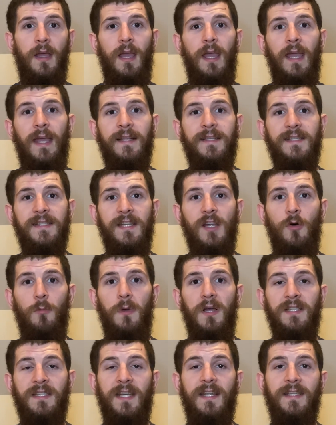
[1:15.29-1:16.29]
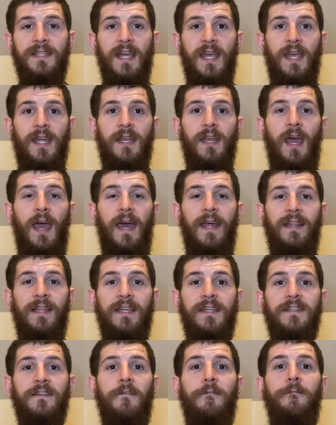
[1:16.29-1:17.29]
it still must contain at
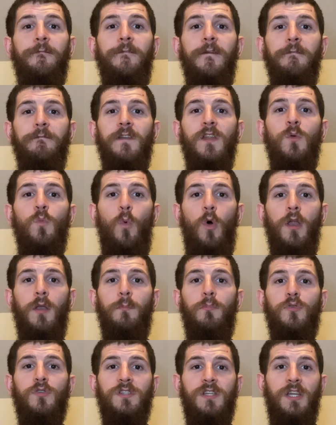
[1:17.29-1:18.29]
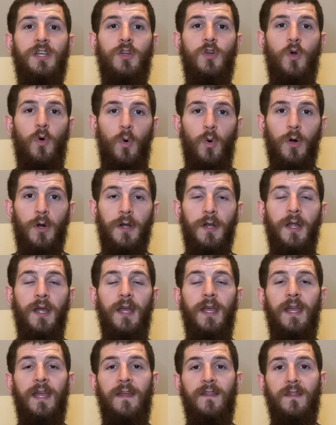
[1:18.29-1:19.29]
least 51% corn
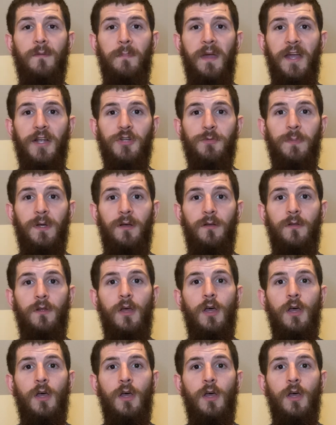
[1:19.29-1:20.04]
in the mash bill.